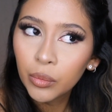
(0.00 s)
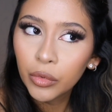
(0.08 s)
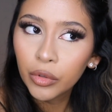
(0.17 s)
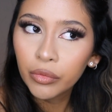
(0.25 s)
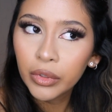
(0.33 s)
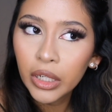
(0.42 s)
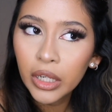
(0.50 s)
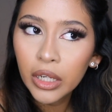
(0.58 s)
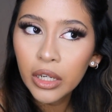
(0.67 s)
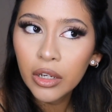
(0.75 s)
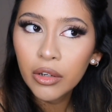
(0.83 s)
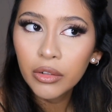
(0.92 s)
Move
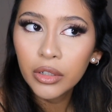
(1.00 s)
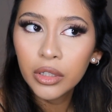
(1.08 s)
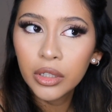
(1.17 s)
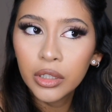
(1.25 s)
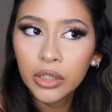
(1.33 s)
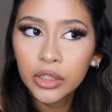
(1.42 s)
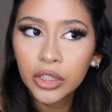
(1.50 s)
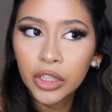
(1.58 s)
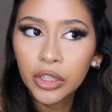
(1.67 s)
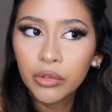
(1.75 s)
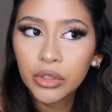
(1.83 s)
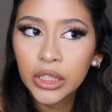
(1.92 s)
down till
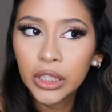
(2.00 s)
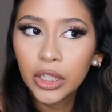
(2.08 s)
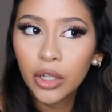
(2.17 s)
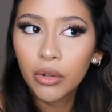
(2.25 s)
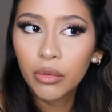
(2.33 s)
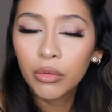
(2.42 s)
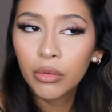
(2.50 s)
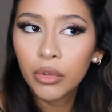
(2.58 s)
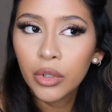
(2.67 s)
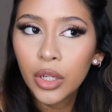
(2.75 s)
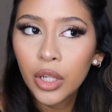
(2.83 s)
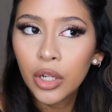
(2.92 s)
you see no
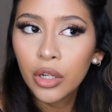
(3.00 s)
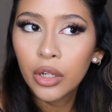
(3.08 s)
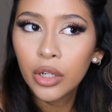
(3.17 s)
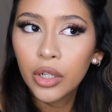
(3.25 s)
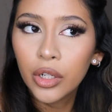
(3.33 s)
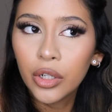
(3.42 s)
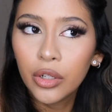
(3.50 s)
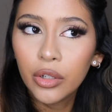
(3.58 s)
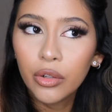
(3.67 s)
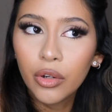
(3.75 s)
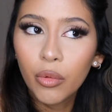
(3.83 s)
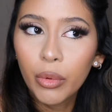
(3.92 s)

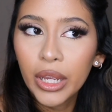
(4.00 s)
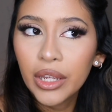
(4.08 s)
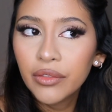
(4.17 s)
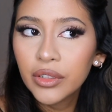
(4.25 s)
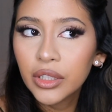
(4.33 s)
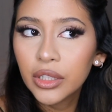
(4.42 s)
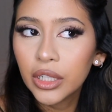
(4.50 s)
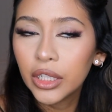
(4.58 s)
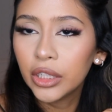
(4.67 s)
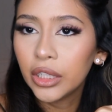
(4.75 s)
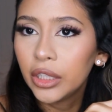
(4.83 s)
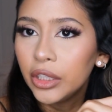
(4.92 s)
waves,
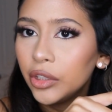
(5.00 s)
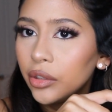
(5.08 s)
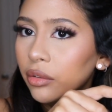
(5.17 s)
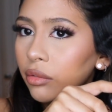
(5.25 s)
and then you